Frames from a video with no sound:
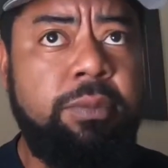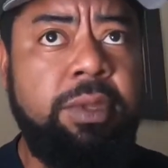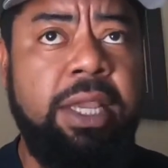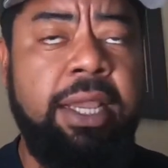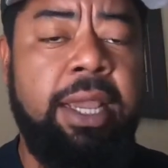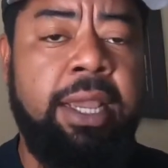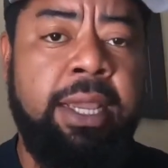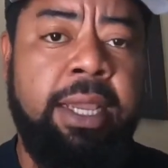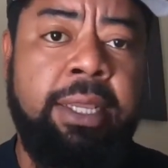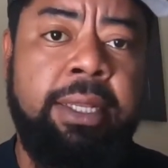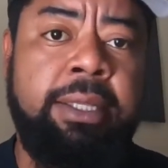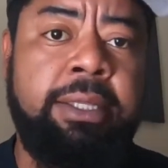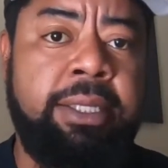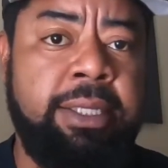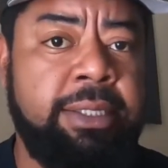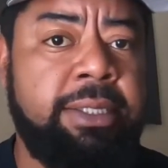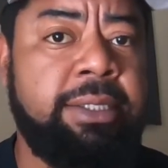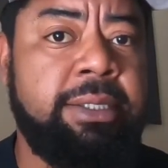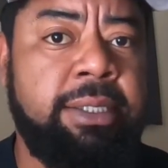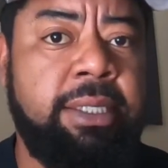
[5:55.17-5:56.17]
And
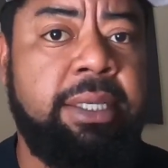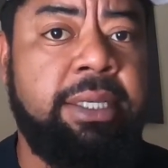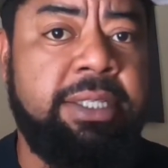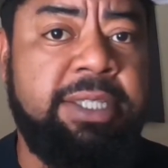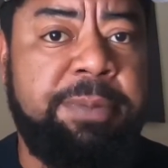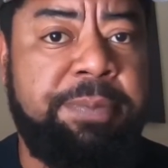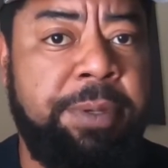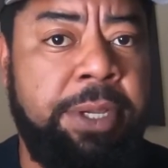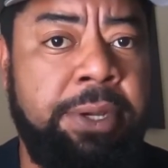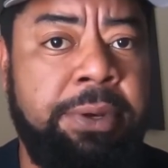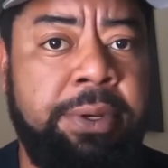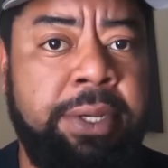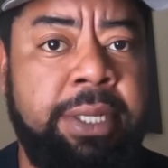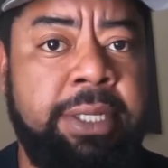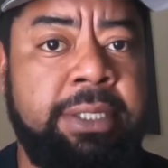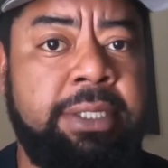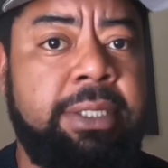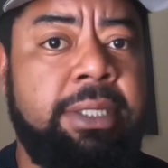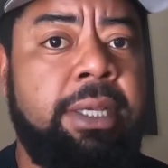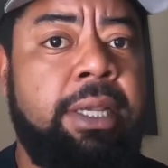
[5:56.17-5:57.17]
this is the
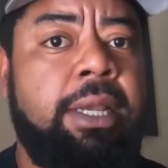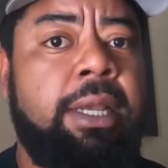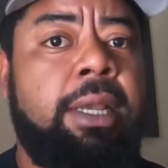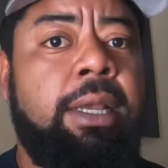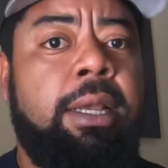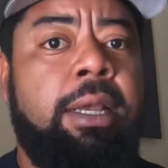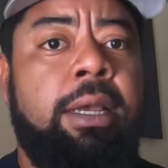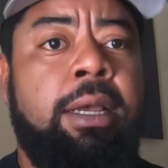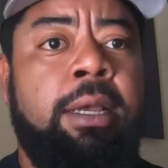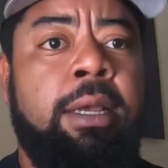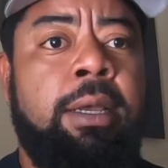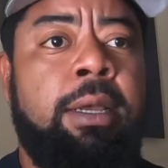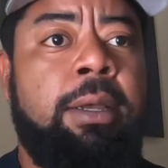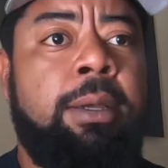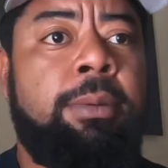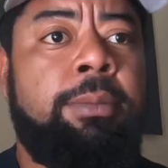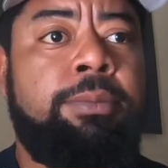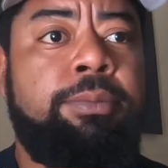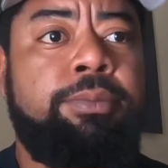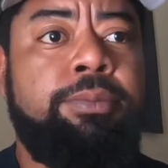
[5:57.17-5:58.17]
experience
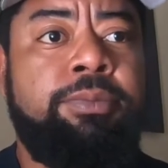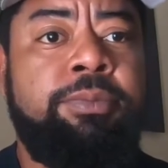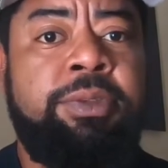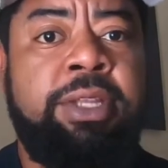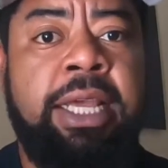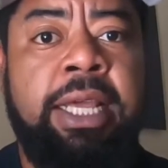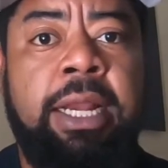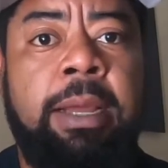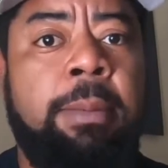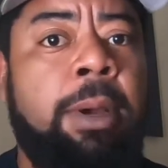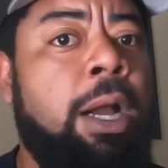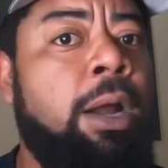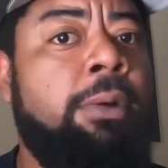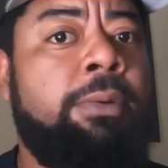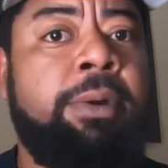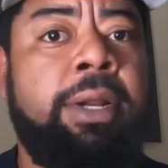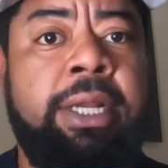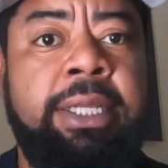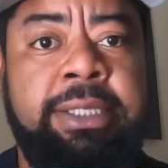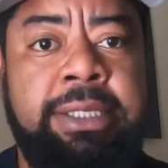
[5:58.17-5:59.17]
that I'm
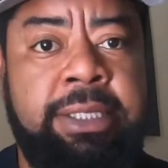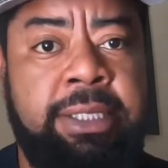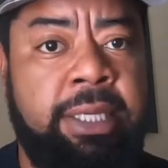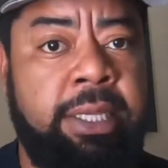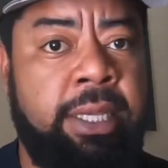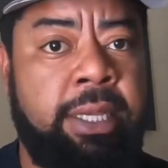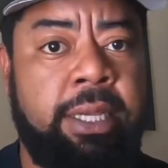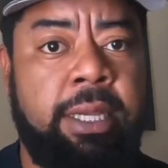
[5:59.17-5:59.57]
already seeing.